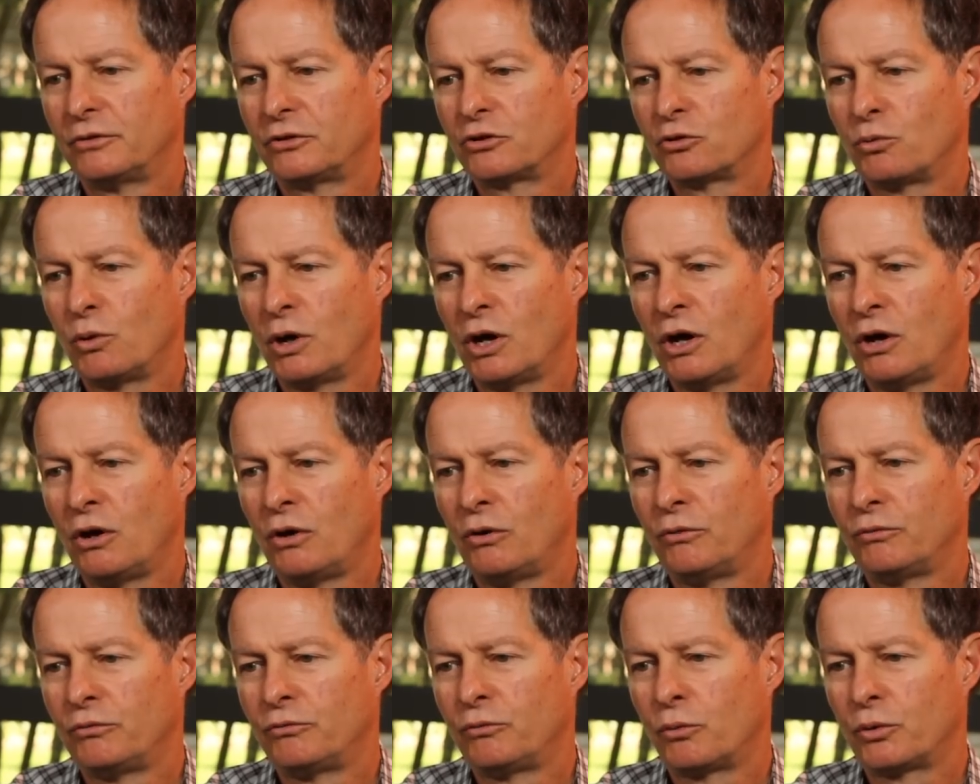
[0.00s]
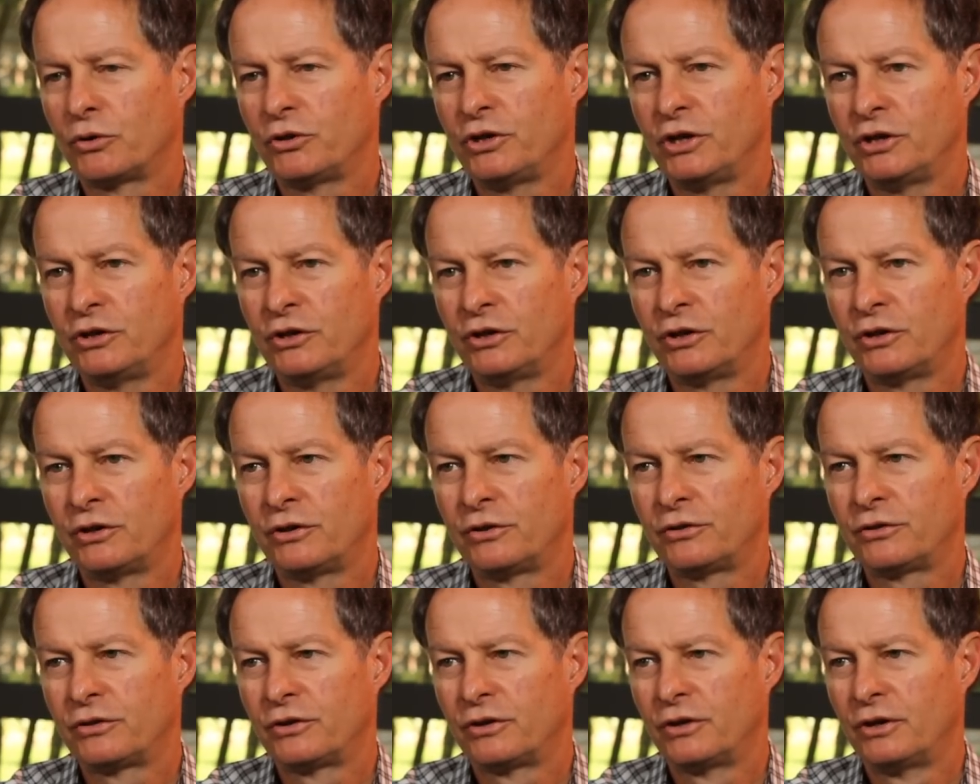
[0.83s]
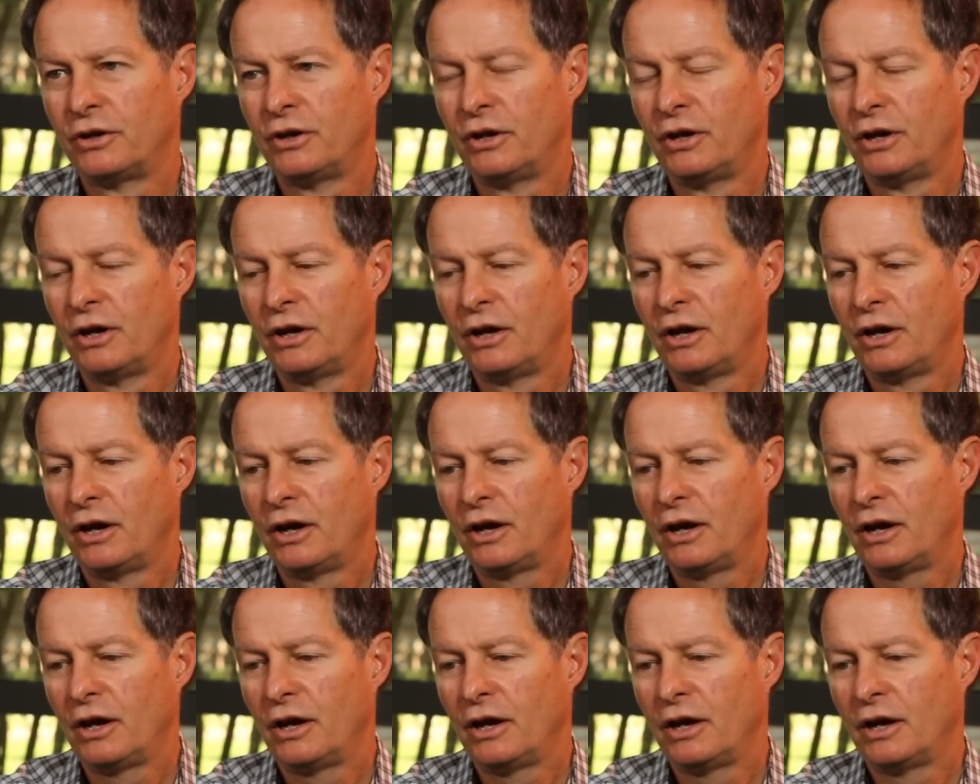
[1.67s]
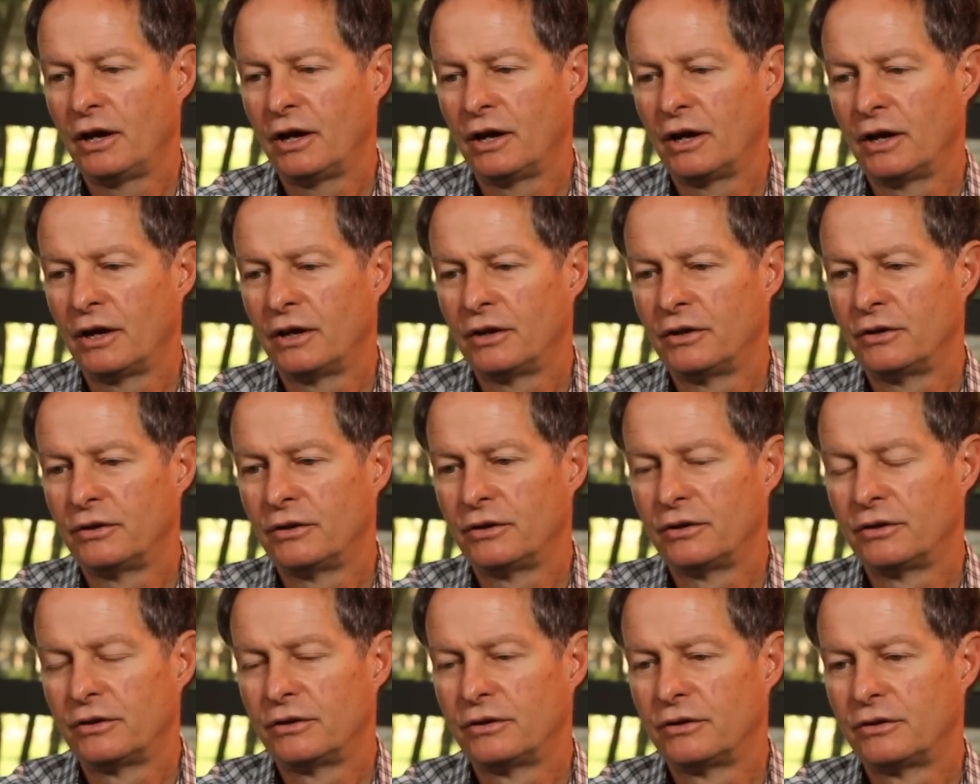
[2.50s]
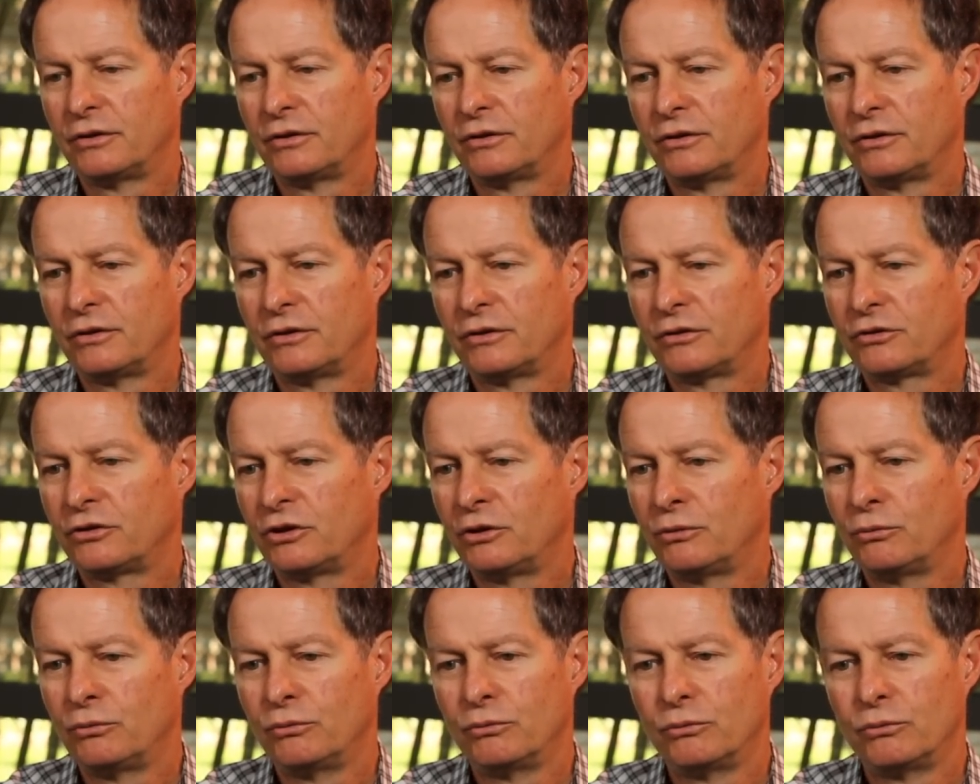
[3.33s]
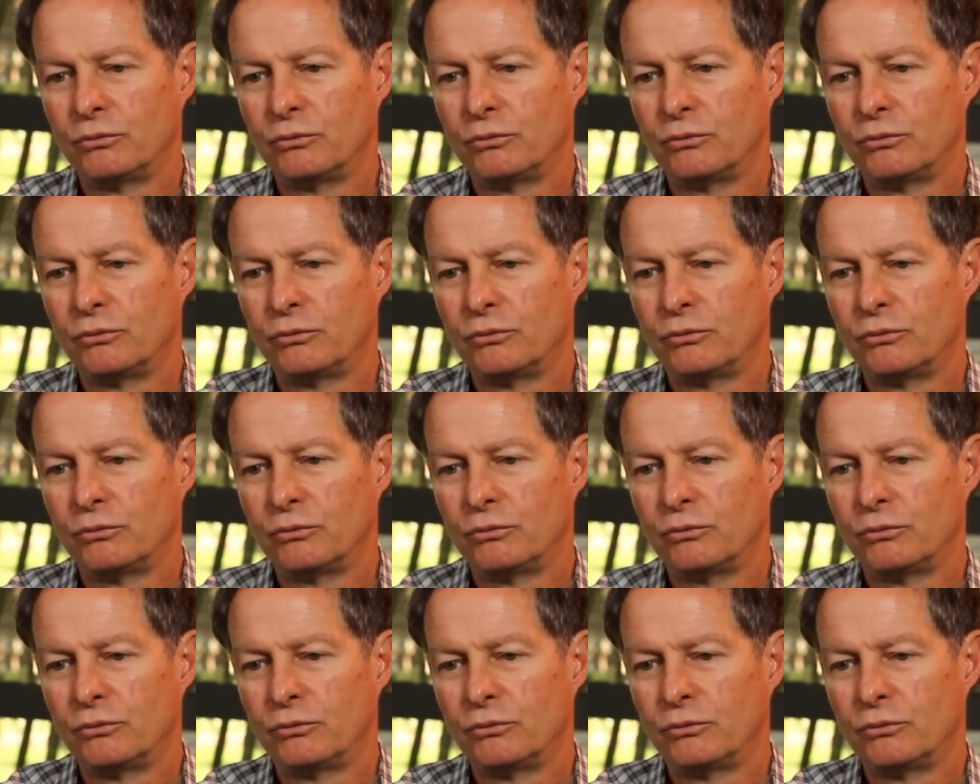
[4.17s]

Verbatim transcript: 12, 14 years and she,